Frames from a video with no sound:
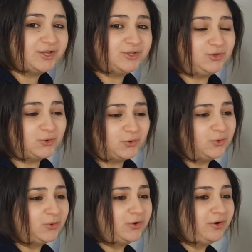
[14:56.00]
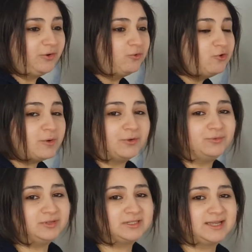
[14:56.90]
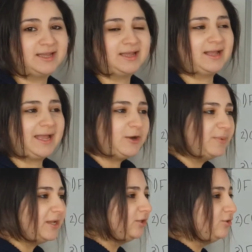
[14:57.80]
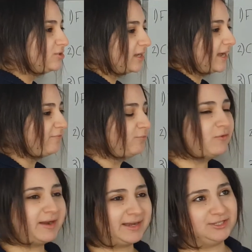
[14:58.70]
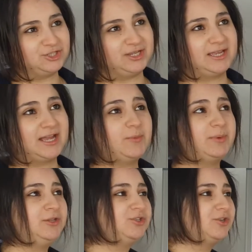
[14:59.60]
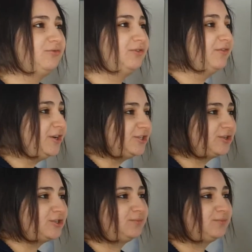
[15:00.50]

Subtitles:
your hormones helping you to have more energy, helping you to reverse those